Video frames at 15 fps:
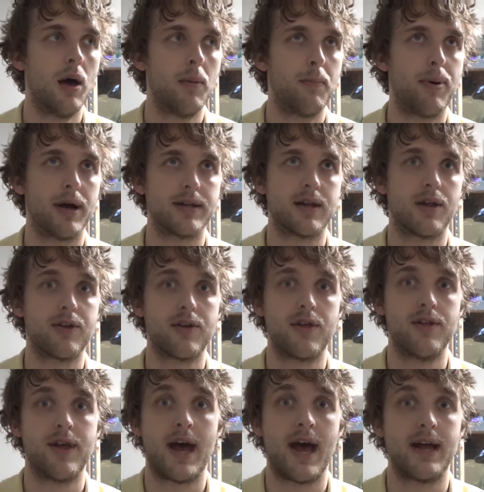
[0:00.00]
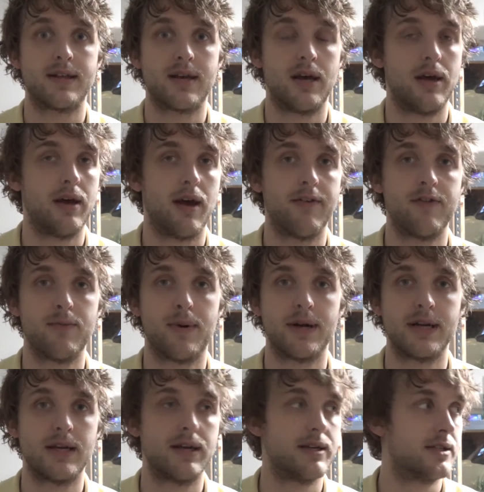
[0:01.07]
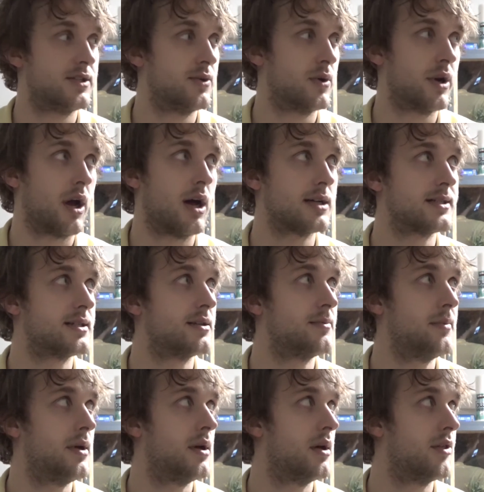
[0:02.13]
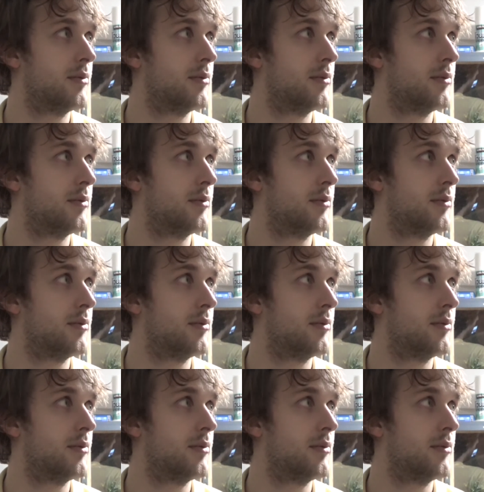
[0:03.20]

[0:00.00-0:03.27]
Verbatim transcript: But other than that, everybody is doing awesome.